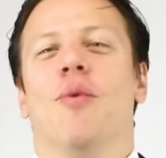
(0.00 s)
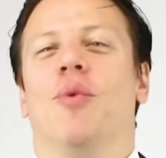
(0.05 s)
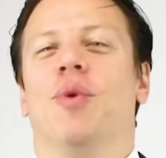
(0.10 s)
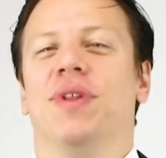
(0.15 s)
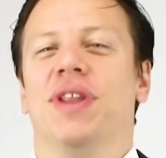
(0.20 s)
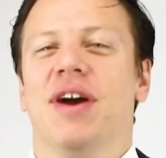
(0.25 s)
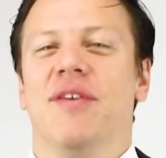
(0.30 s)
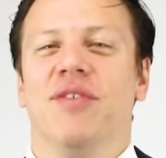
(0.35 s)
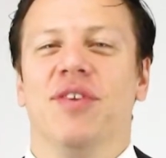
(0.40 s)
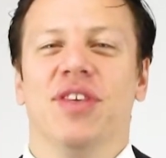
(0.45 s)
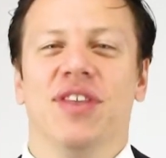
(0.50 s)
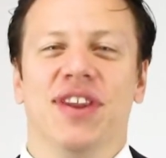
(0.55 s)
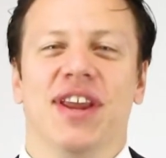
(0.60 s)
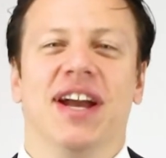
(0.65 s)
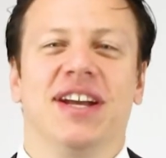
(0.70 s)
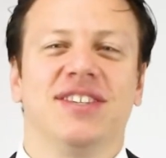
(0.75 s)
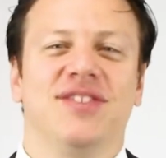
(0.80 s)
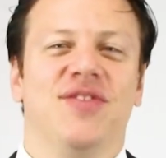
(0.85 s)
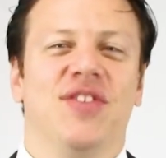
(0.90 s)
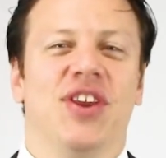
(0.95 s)
whenever the
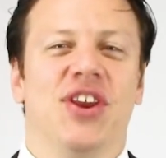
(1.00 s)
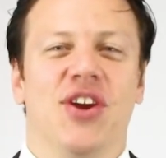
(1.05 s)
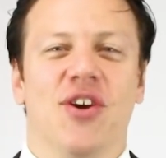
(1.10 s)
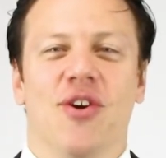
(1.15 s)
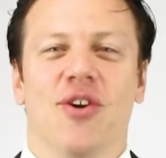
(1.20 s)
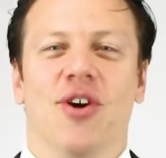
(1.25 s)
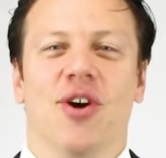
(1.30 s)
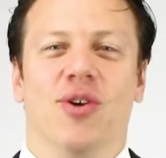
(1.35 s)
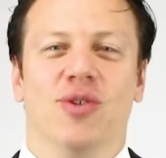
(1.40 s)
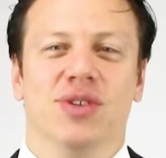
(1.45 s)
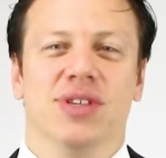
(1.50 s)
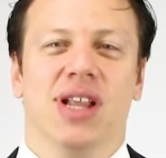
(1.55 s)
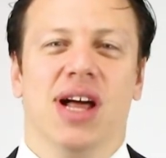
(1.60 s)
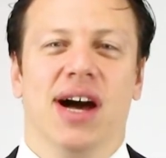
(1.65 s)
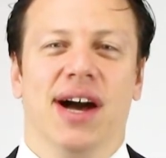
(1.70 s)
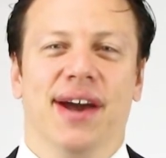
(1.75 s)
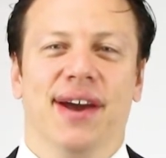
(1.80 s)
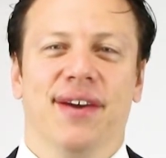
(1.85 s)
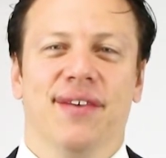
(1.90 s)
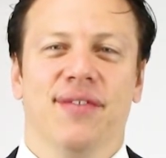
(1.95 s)
next video goes
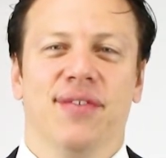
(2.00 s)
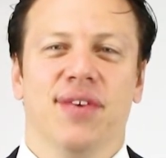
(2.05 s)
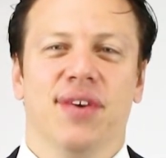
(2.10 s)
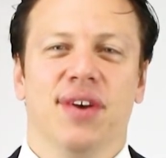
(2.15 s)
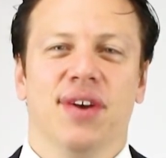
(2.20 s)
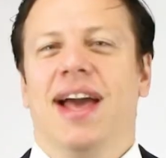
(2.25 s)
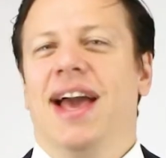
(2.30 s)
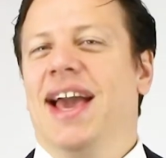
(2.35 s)
live.